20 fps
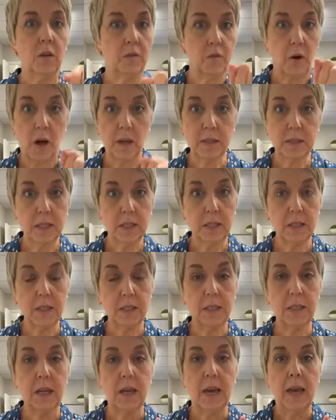
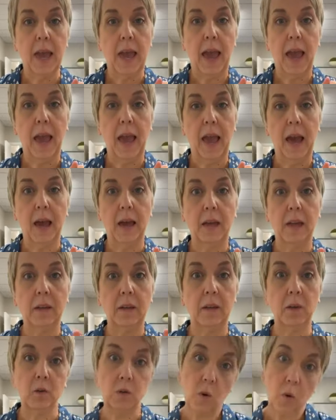faucets
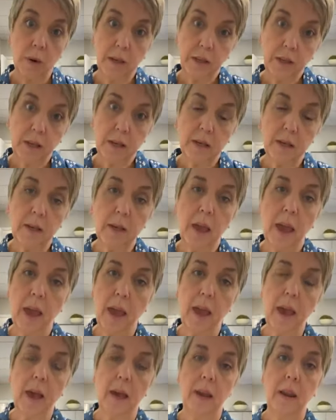and your toilet
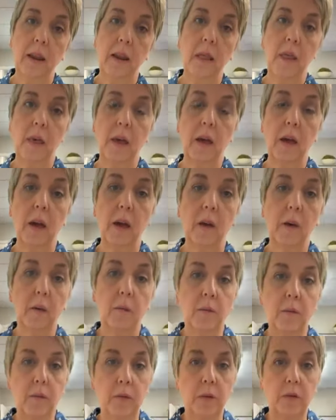and the
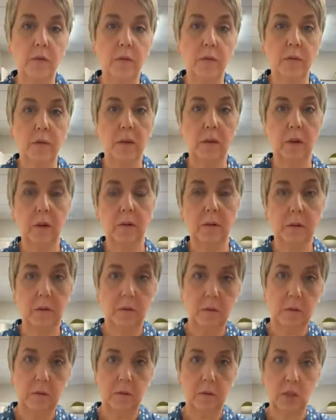
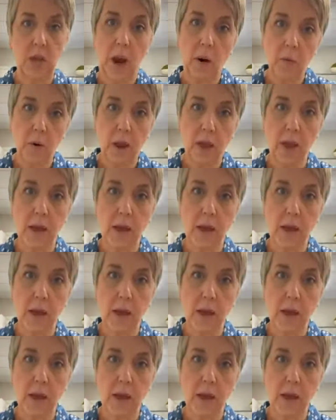shower